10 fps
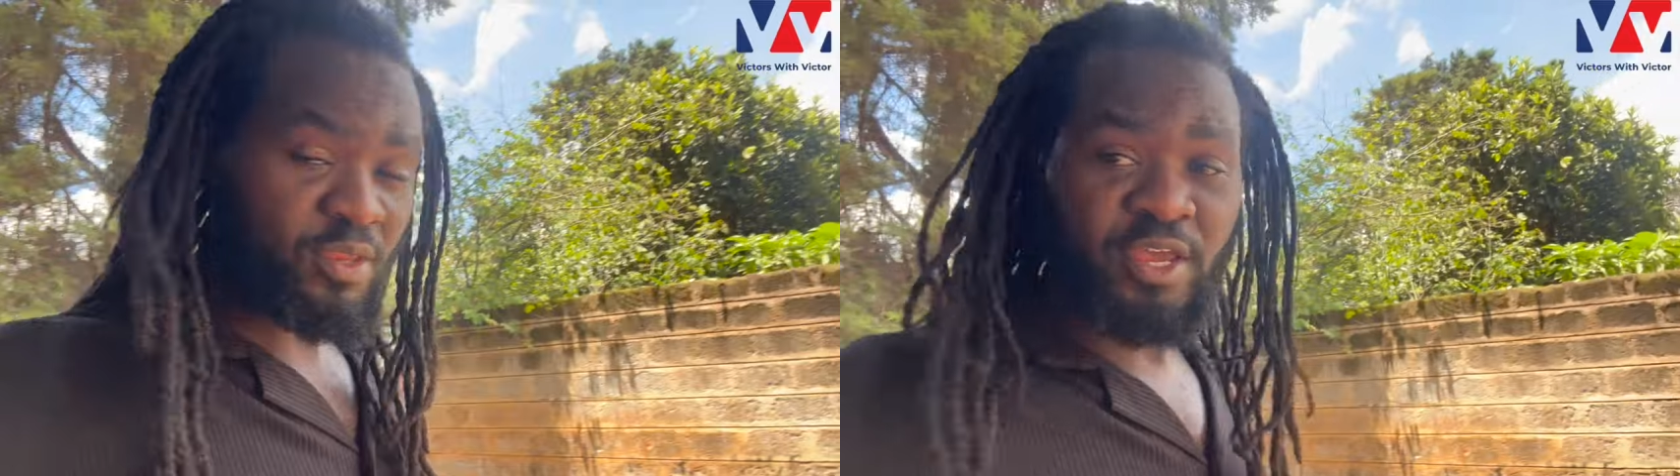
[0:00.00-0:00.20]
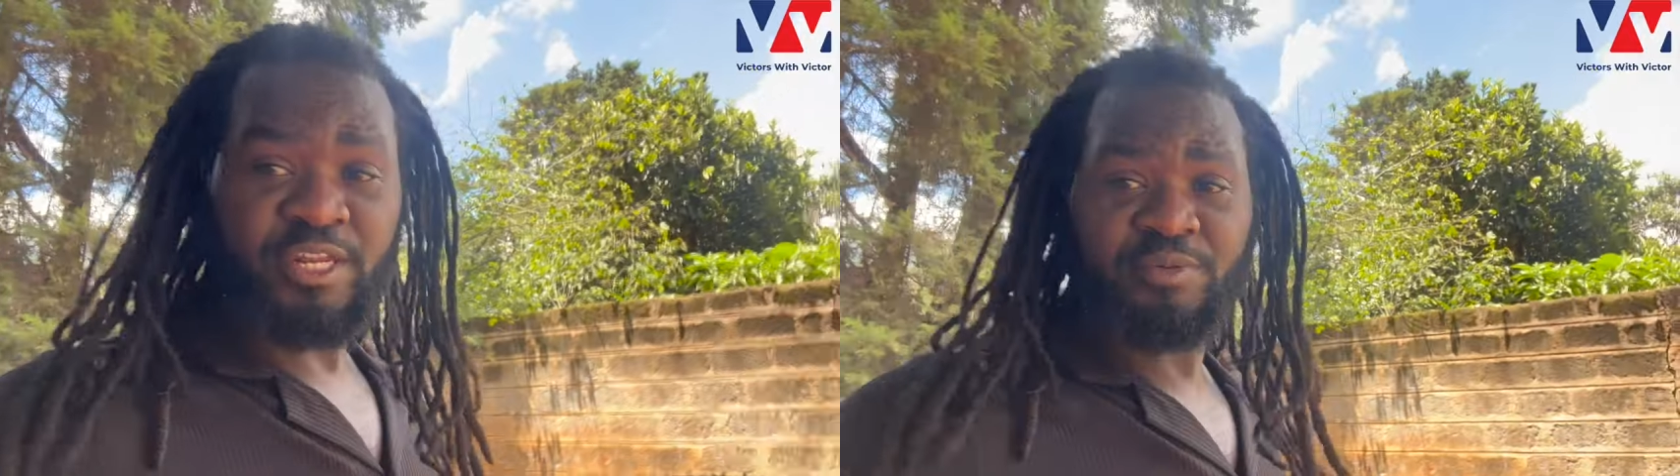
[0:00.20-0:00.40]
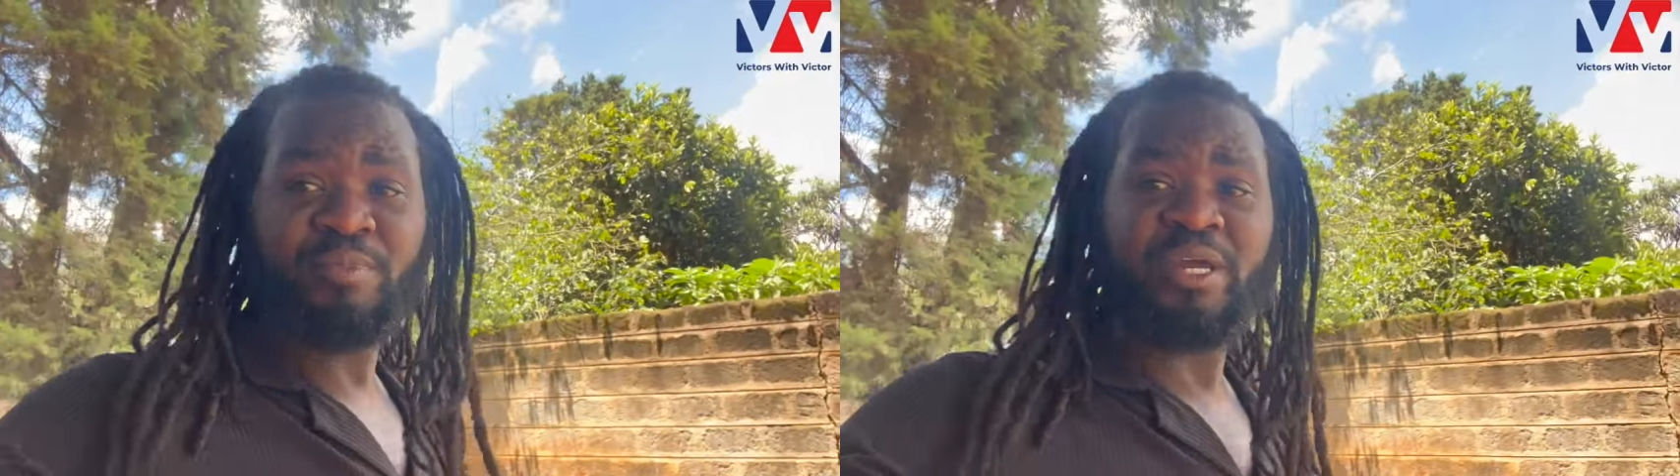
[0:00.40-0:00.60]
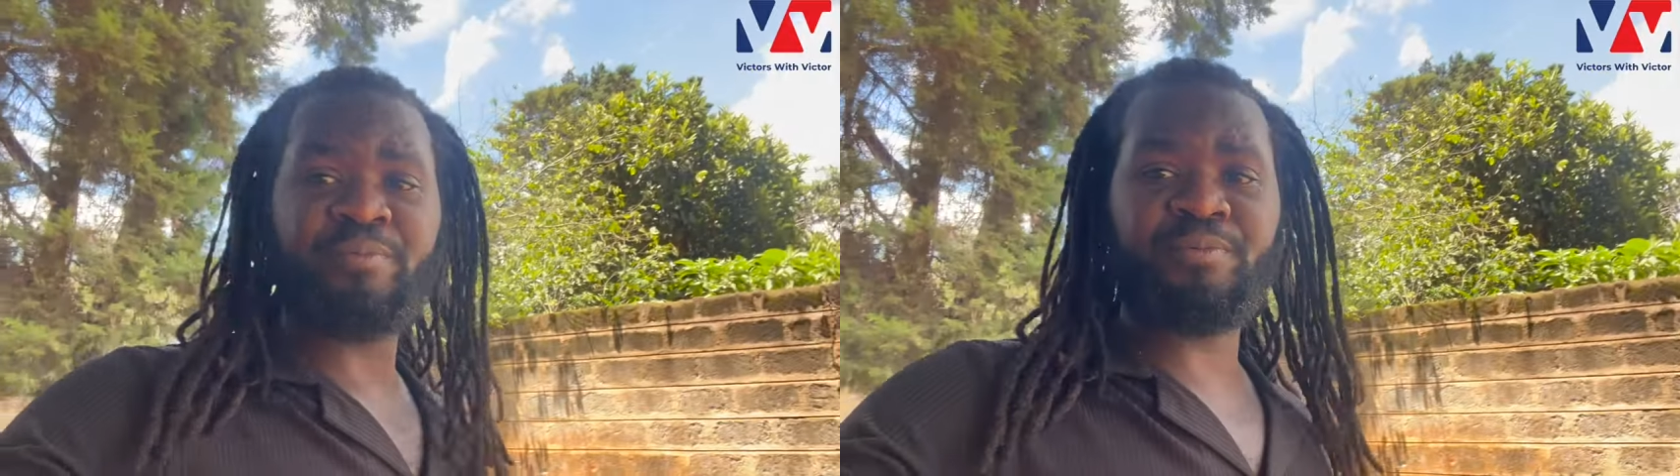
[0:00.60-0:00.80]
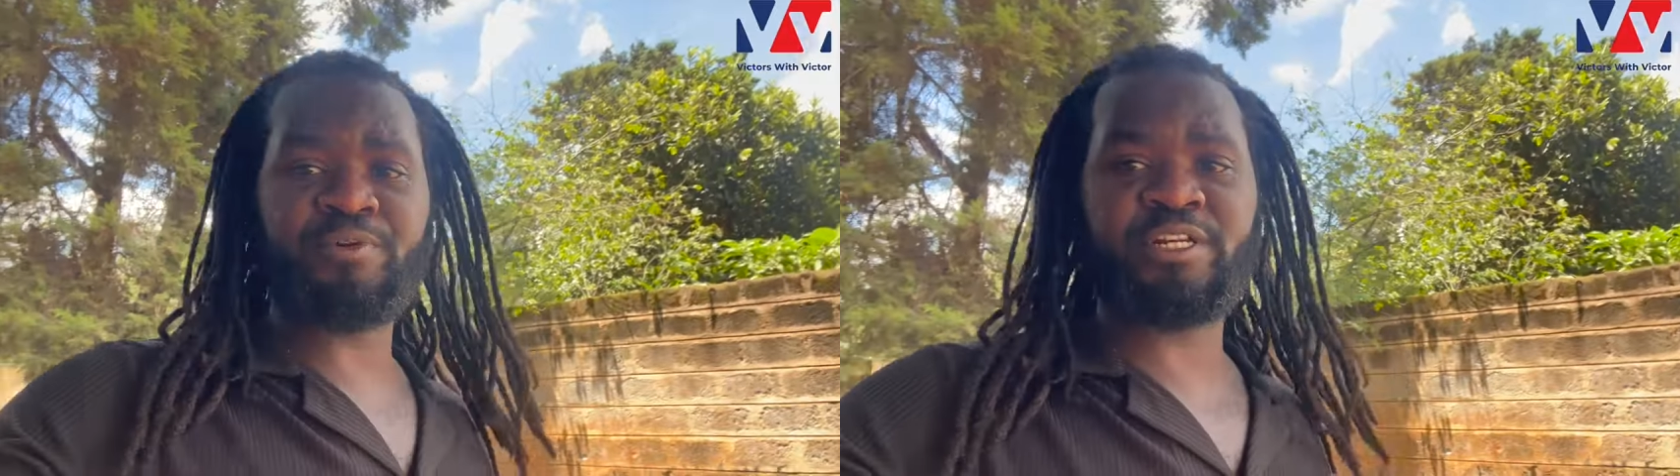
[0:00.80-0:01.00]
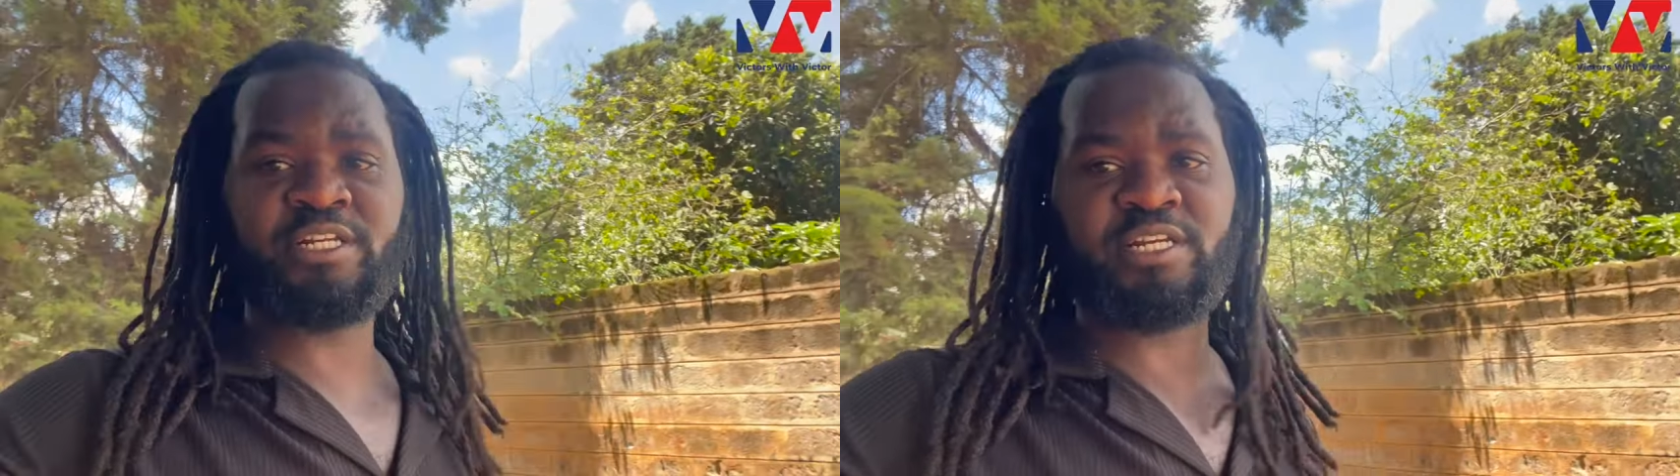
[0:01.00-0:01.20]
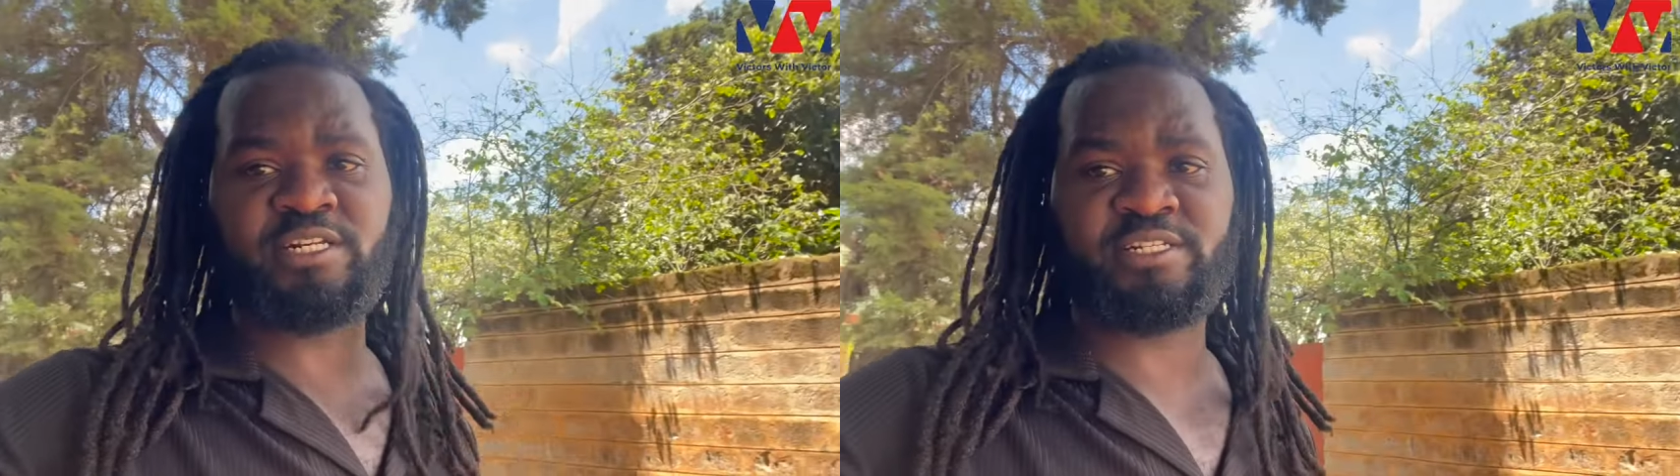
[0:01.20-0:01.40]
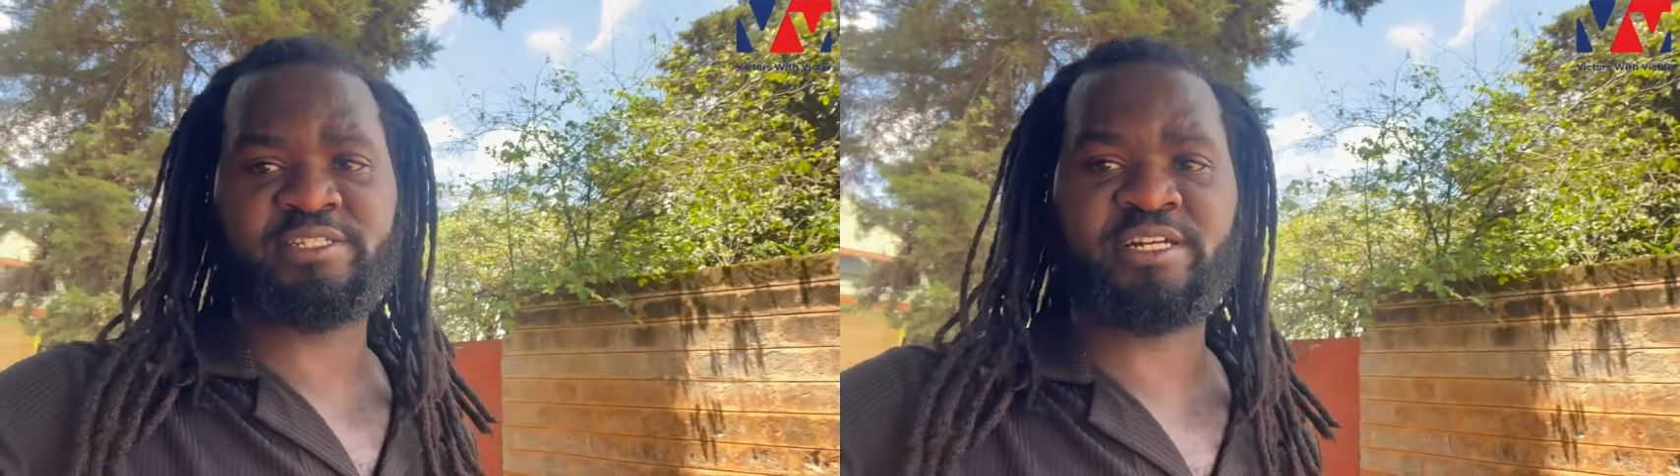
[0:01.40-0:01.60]
And my people didn't
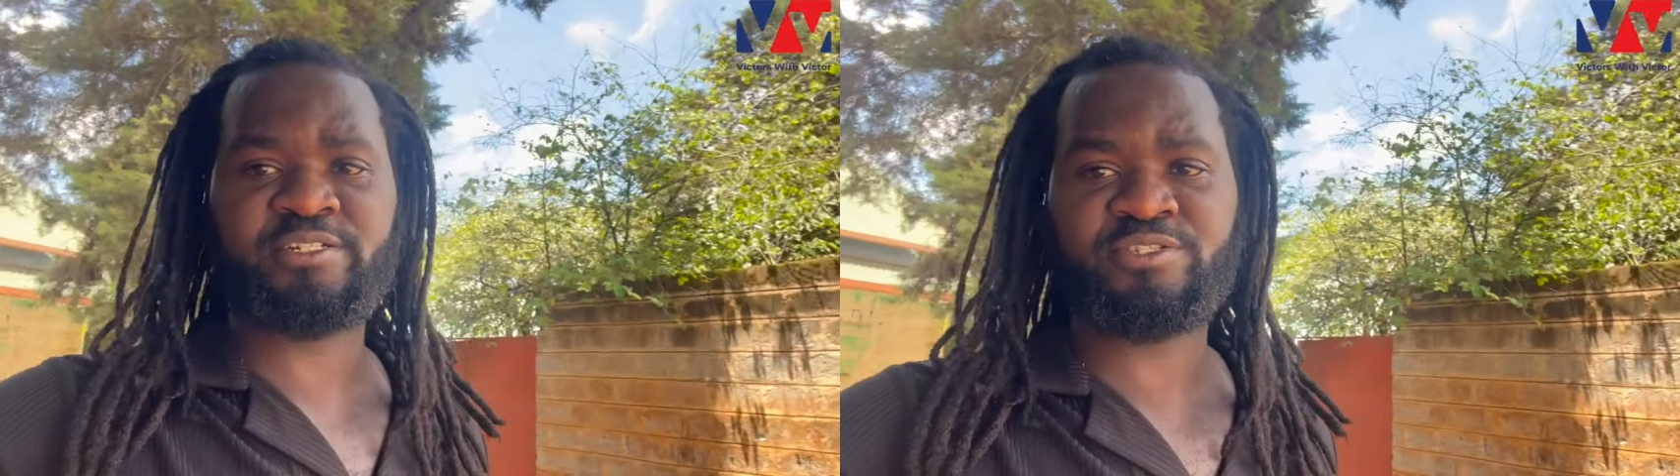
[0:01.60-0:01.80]
understand,